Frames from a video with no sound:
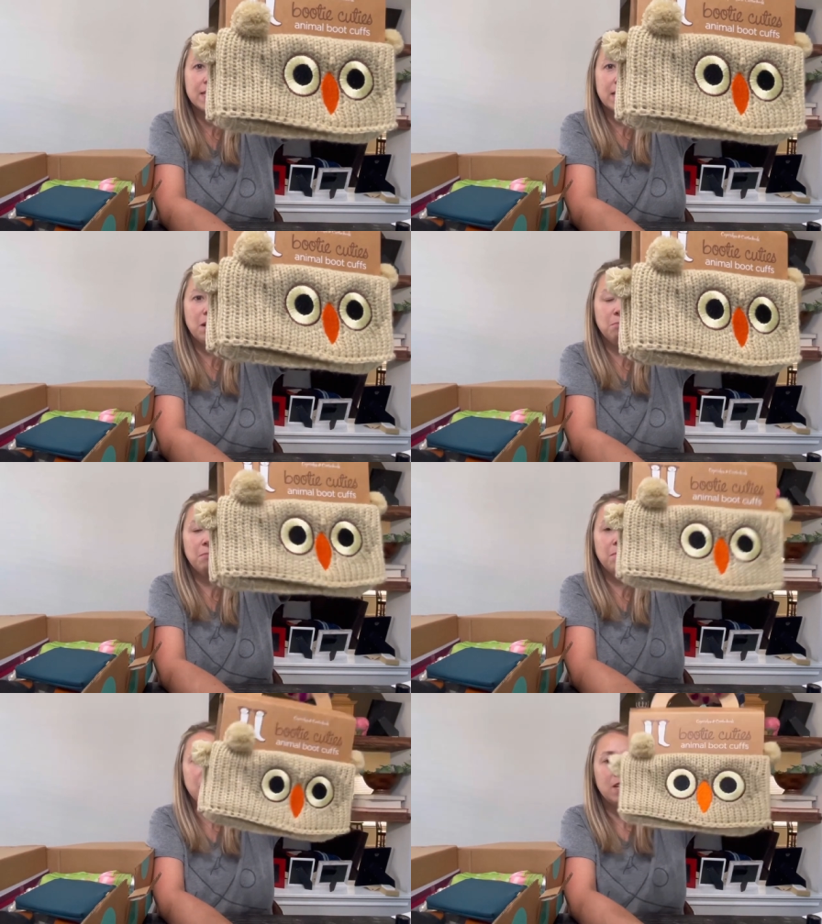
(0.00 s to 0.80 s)
them.
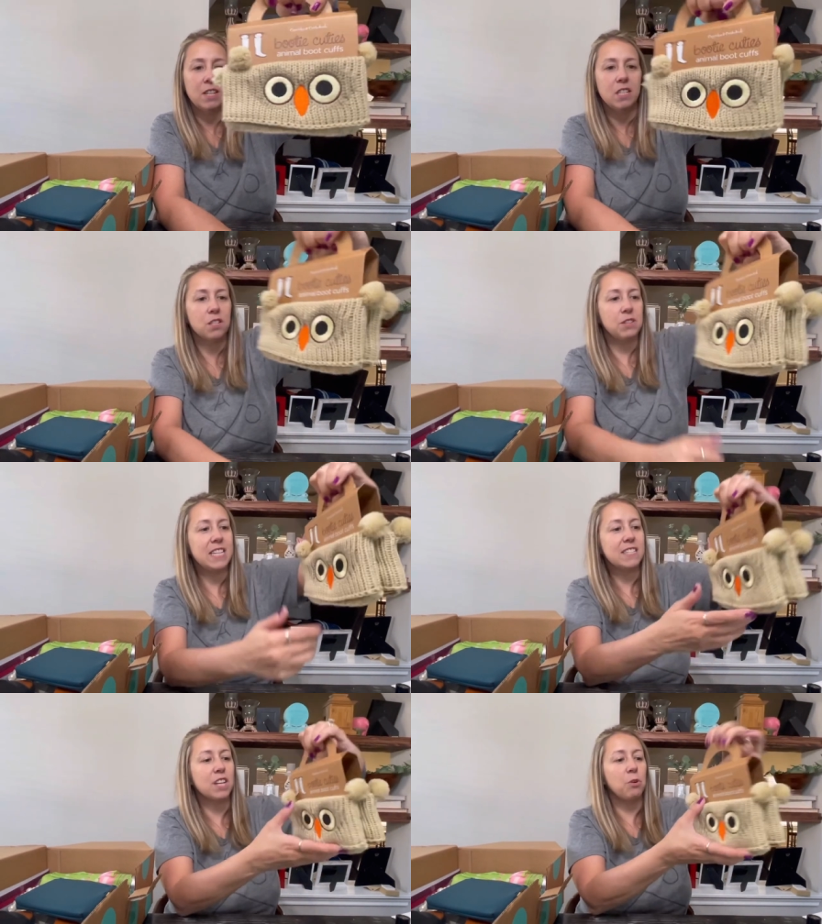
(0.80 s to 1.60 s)
So
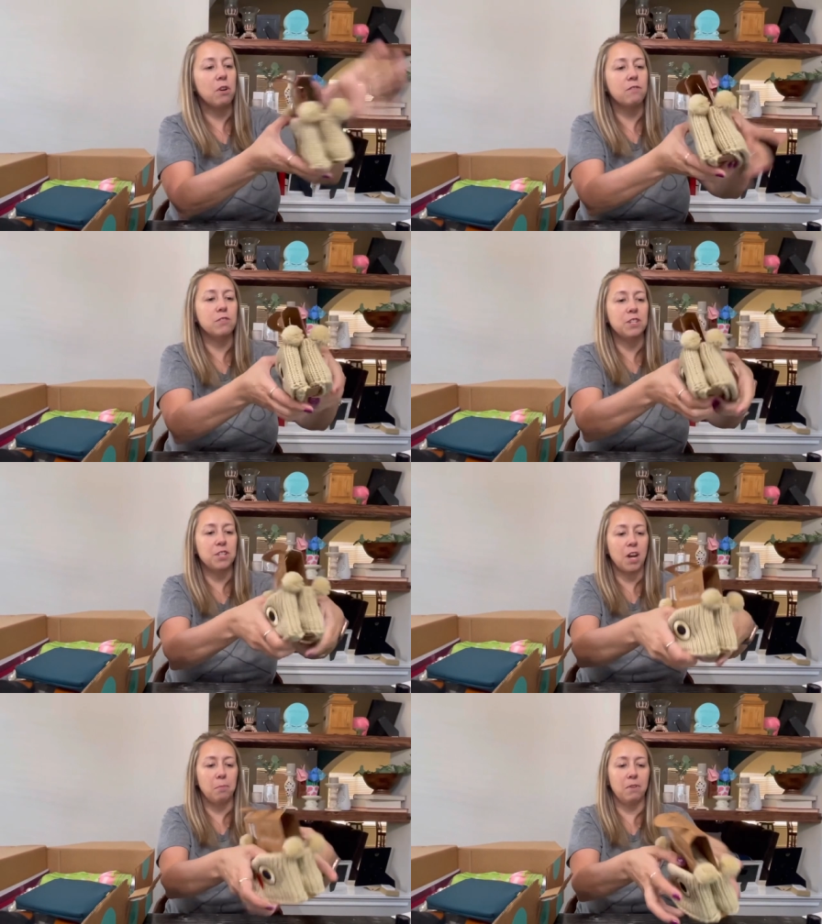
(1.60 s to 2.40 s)
these go over the
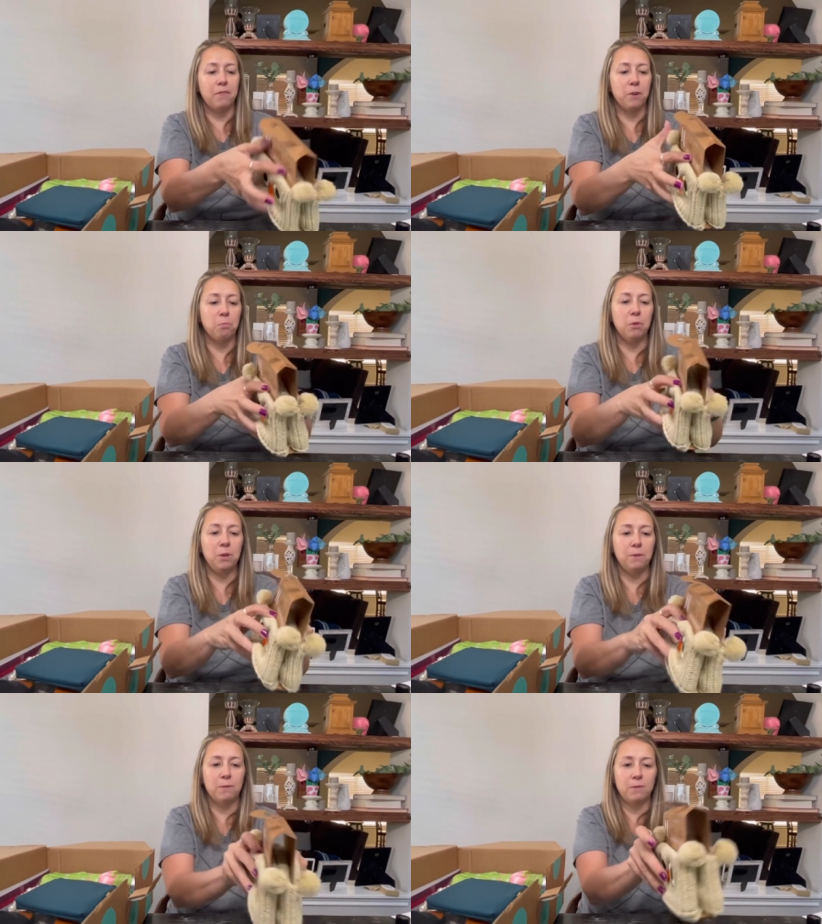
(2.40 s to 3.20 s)
top of your
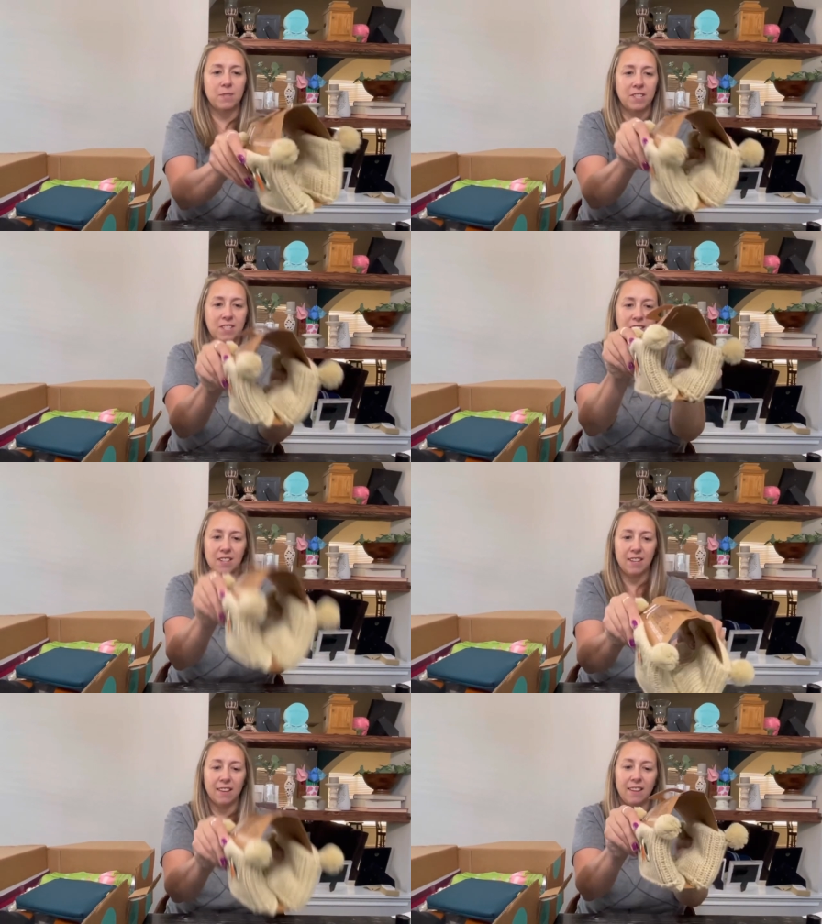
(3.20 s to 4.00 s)
boots.
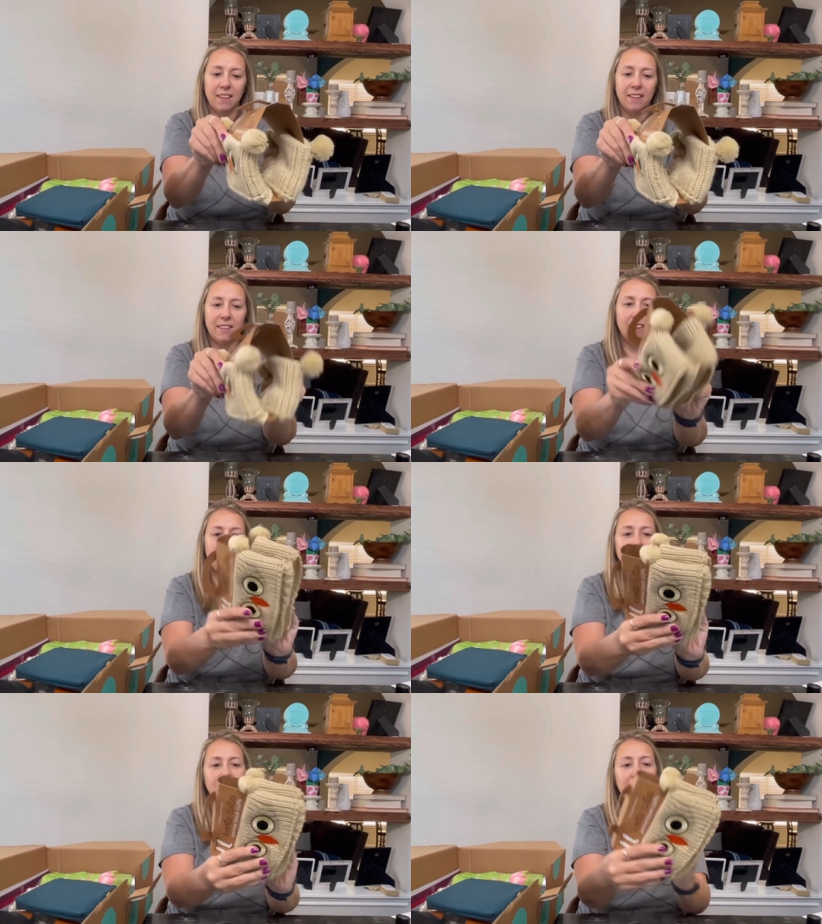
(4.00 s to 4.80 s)
Yeah.
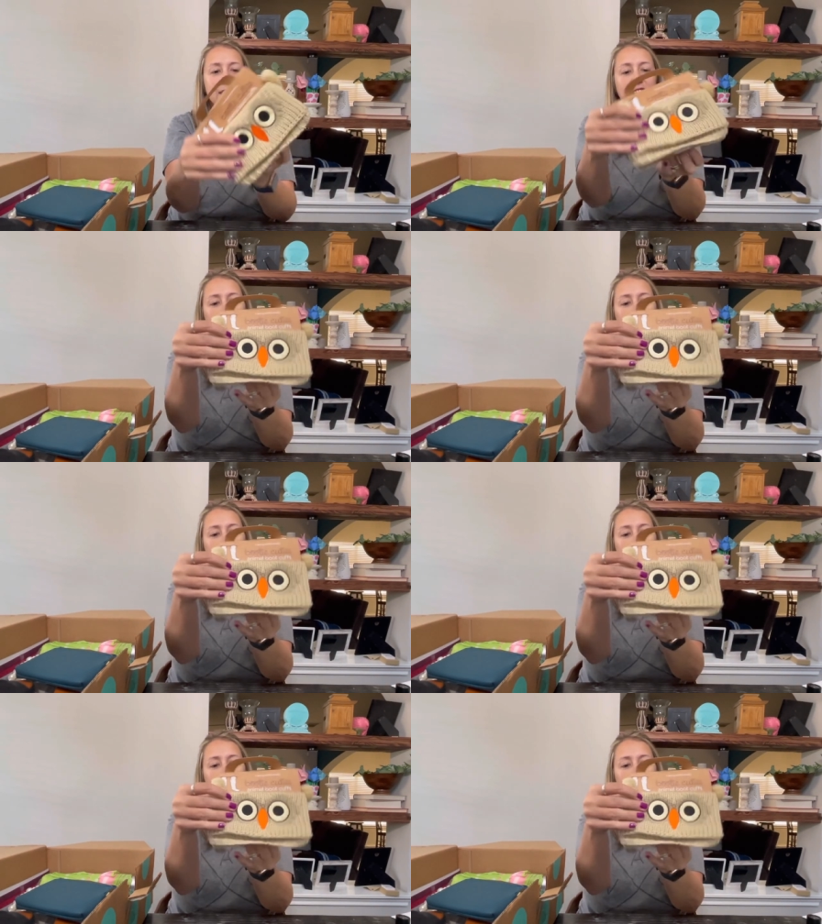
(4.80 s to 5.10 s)
That's